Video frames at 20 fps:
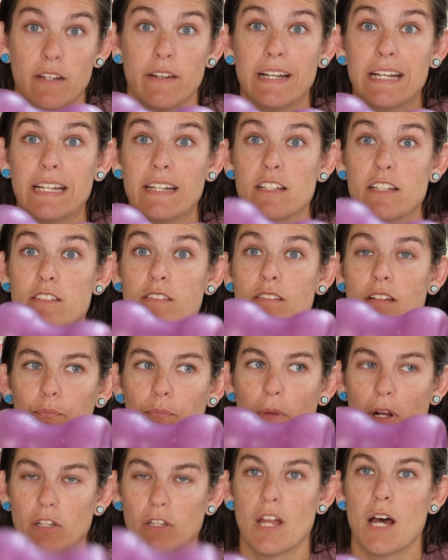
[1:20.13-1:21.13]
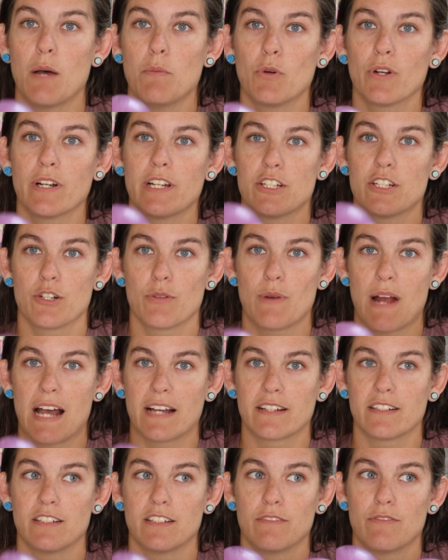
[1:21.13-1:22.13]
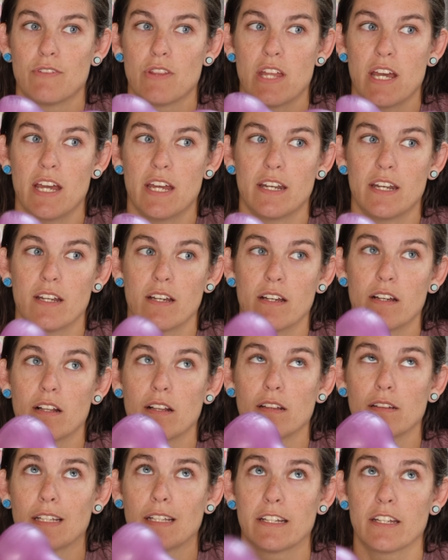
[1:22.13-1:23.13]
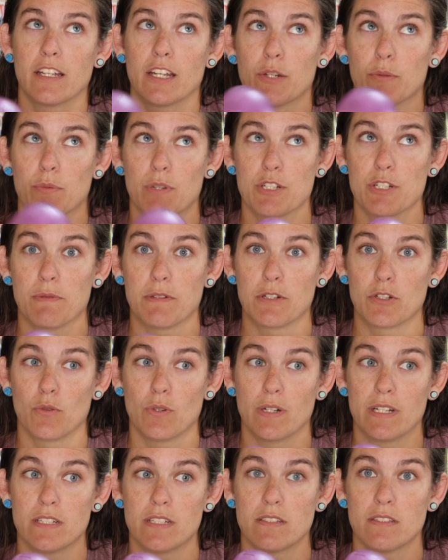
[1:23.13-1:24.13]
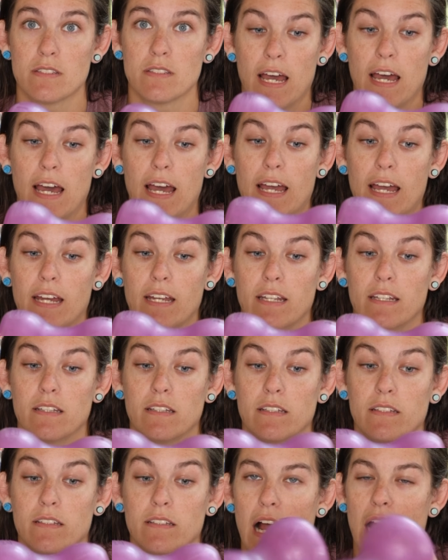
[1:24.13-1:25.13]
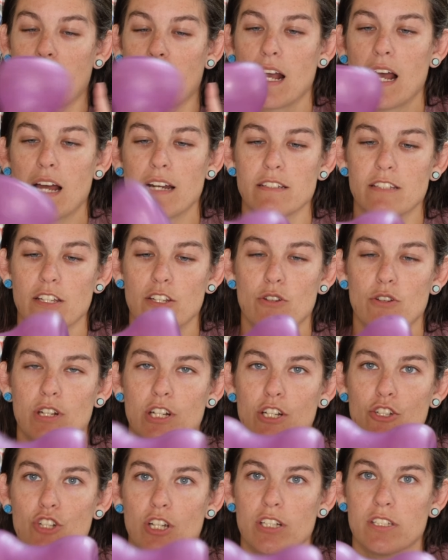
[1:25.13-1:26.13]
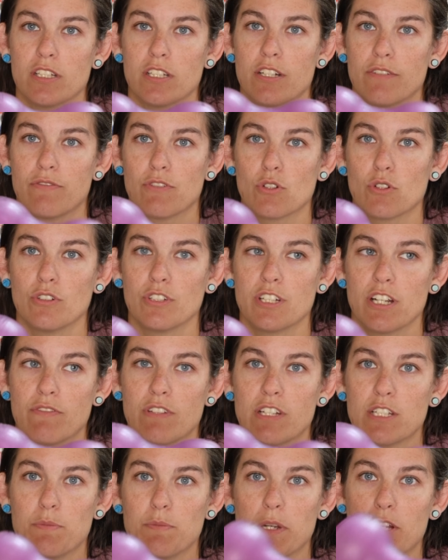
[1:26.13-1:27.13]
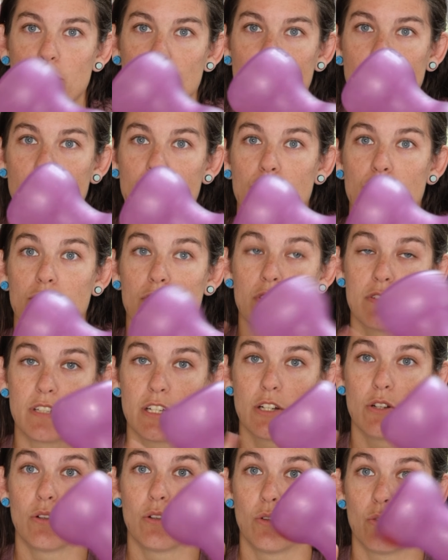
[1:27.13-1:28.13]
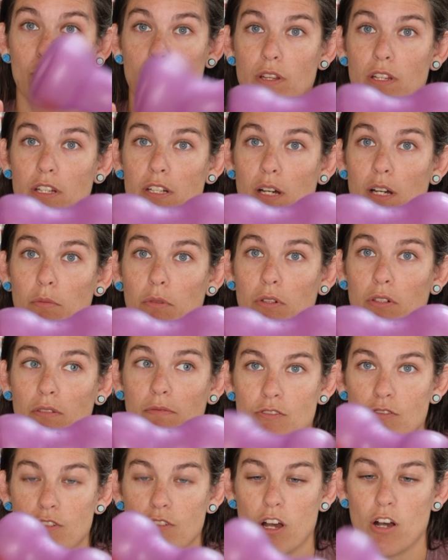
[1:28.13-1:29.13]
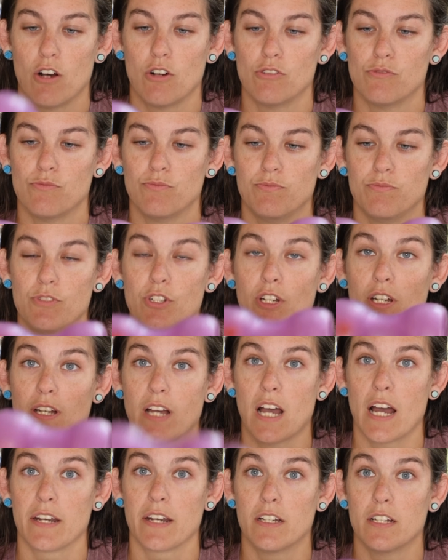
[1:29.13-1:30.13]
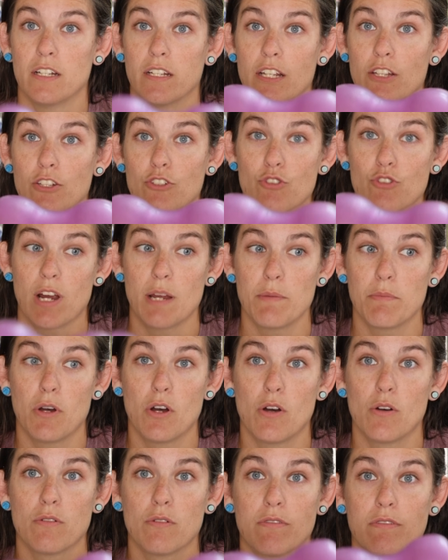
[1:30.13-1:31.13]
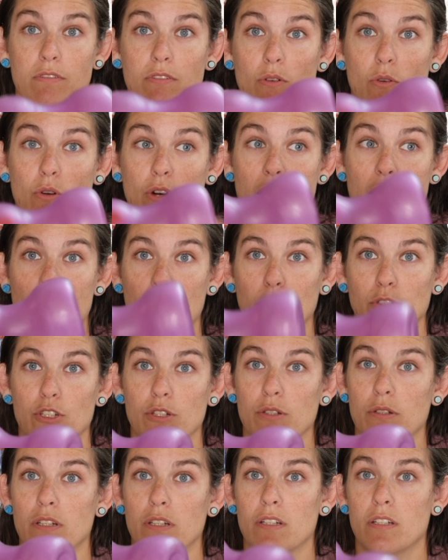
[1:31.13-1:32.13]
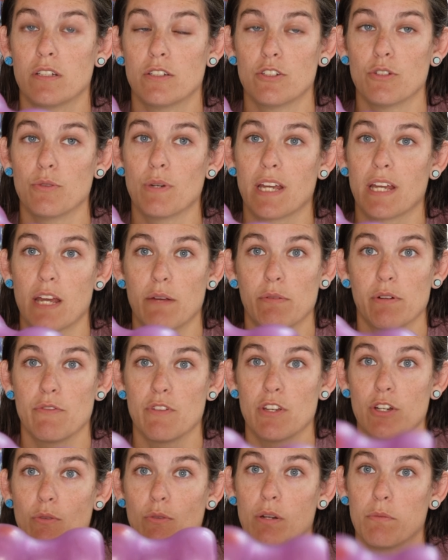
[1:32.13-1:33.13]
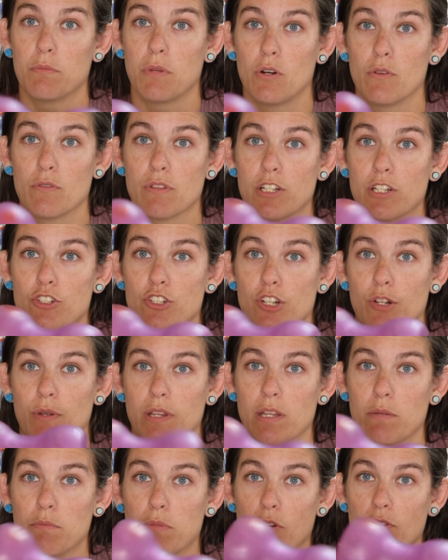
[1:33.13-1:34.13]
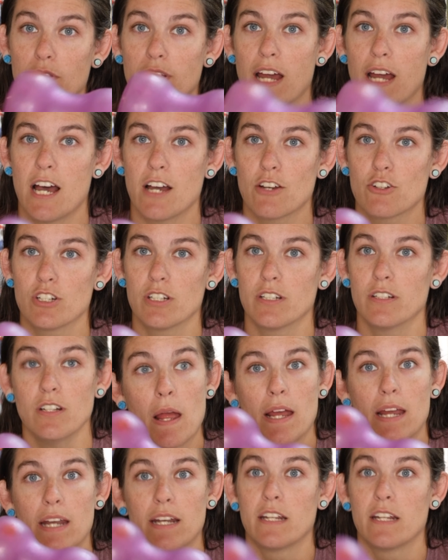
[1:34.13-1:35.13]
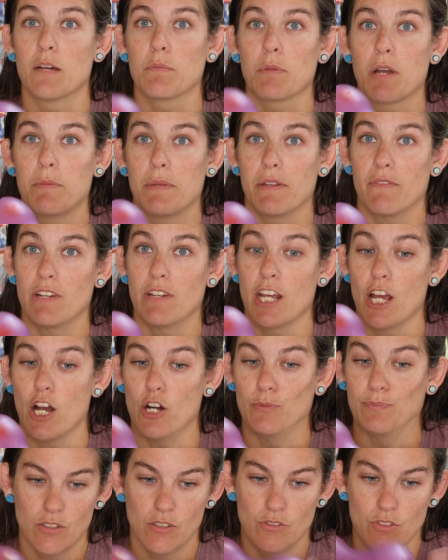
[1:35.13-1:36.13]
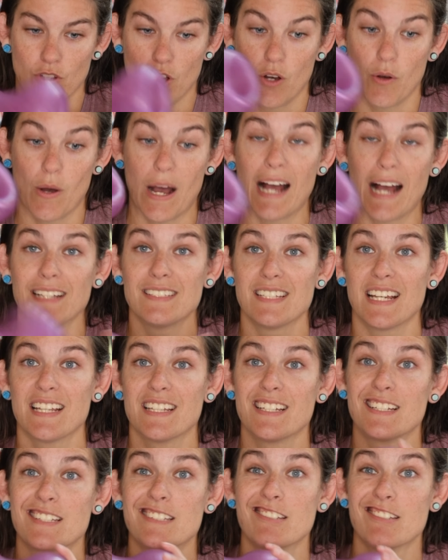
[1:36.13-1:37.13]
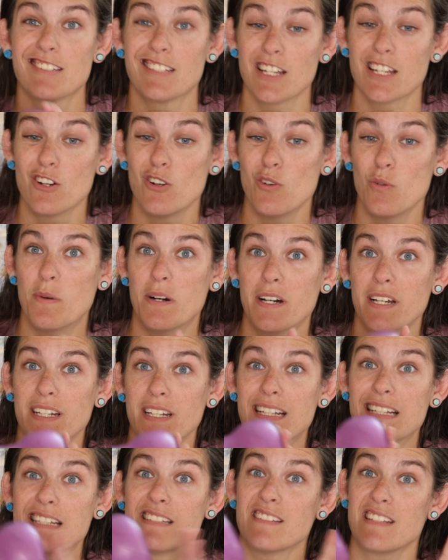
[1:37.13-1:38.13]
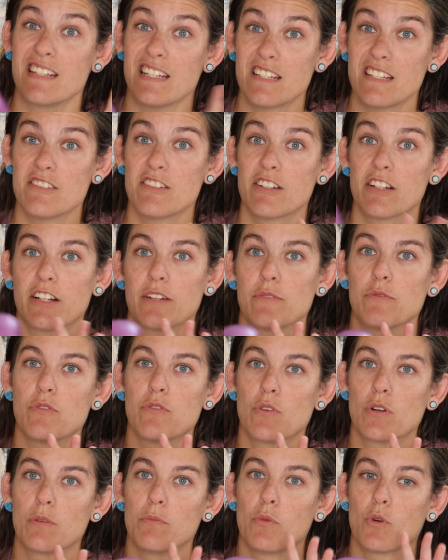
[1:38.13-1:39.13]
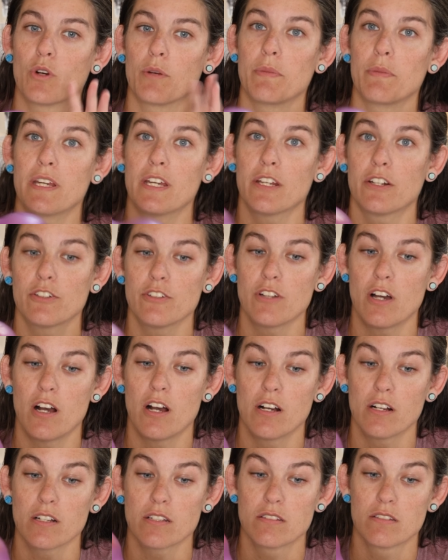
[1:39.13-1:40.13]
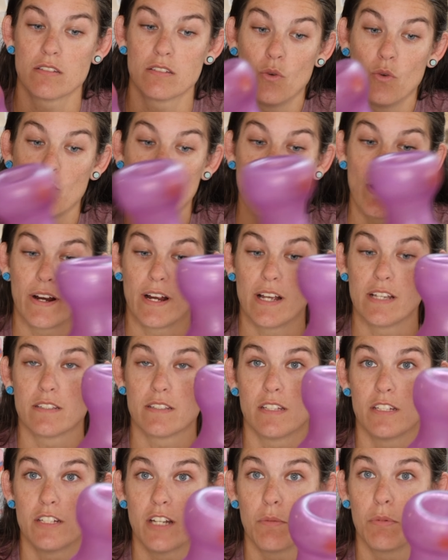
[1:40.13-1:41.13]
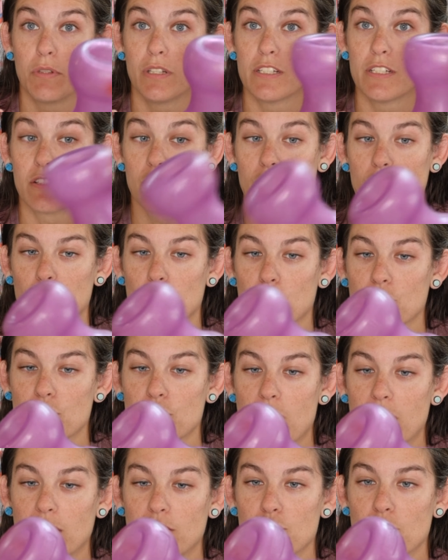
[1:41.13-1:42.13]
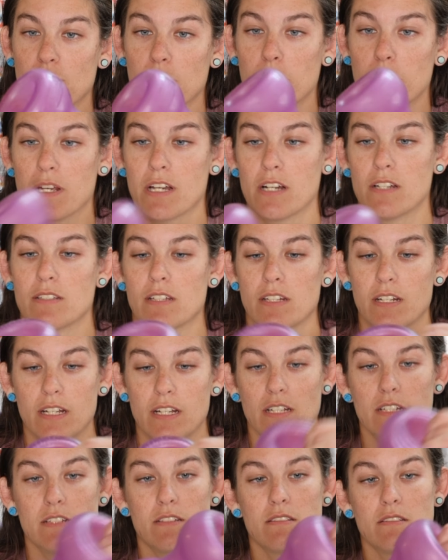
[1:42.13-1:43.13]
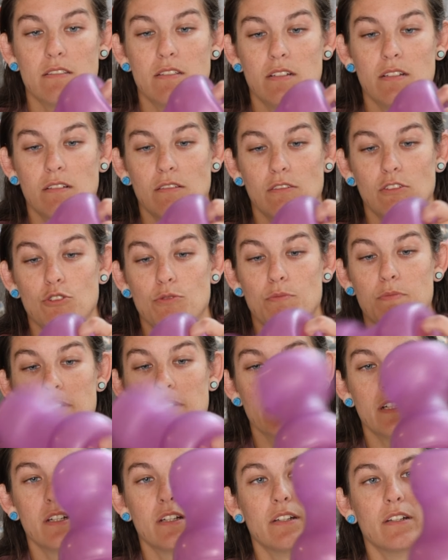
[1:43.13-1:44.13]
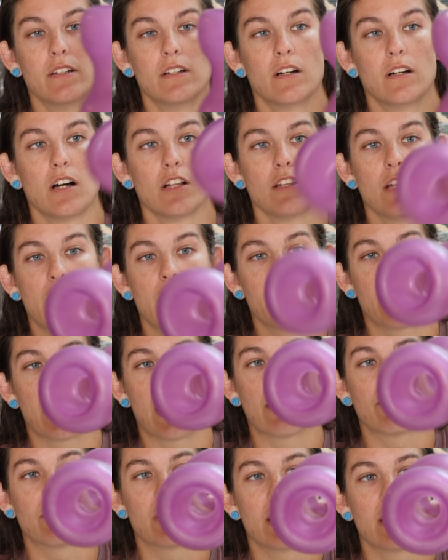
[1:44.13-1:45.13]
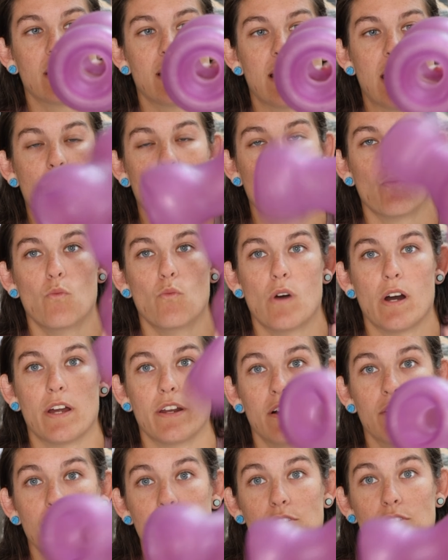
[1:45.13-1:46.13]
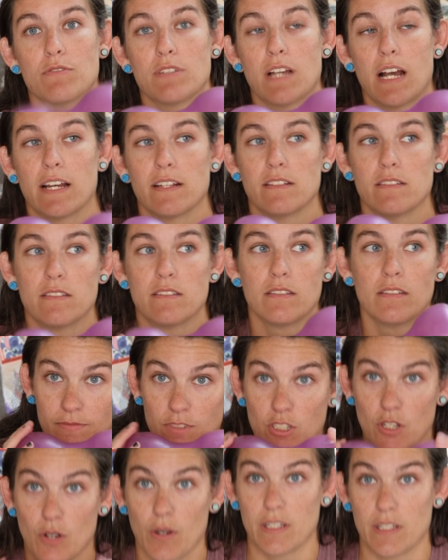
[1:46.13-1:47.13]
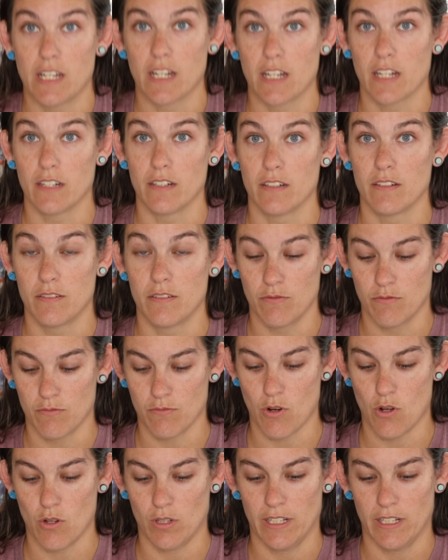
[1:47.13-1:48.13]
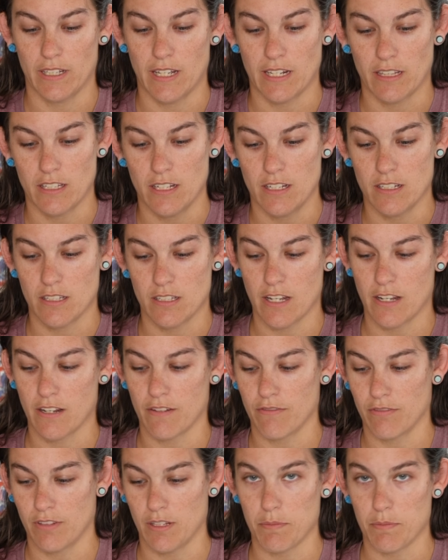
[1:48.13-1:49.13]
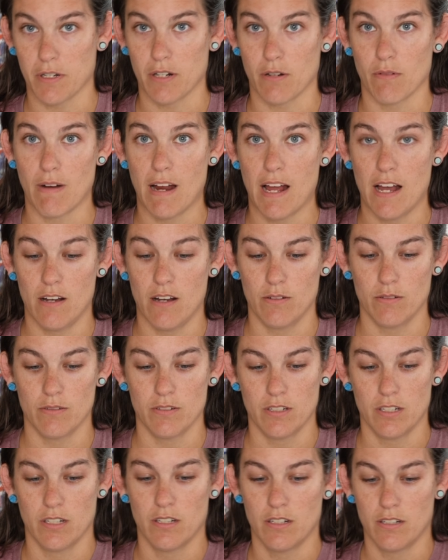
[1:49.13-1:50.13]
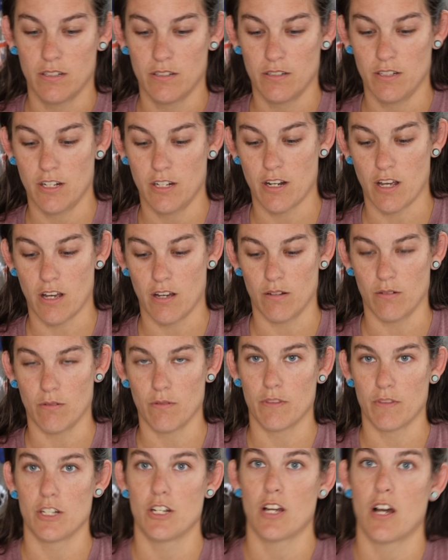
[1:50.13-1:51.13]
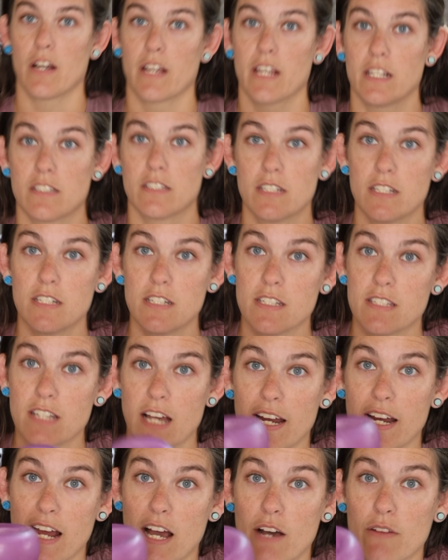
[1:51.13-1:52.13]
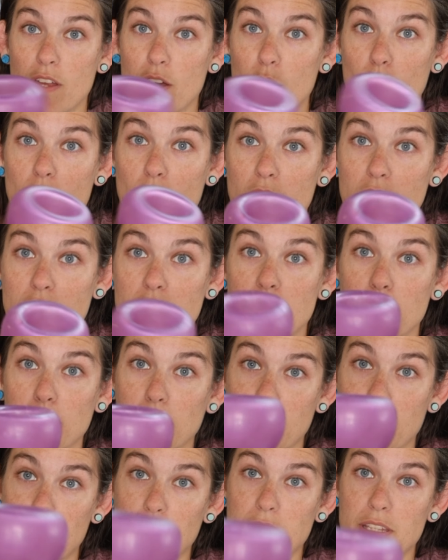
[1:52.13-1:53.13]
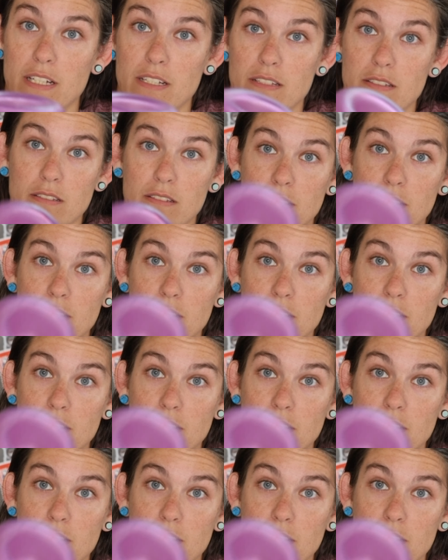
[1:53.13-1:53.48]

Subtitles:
It is a lot more interactive than licking enrichment toys. And I kind of say you can adjust the difficulty of this because you can use the single or the double. So you can kind of either try both, or I will be doing a review on both and showing them both in action in an upcoming video. So I say the single one is easier for more beginner dogs, whereas the double is a little more challenging because it is looped in a lot and they have to get it out one of 2 sides. So, and they can roll it like this, they can flip it around, you know, the dog gets to decide how they want to play with it.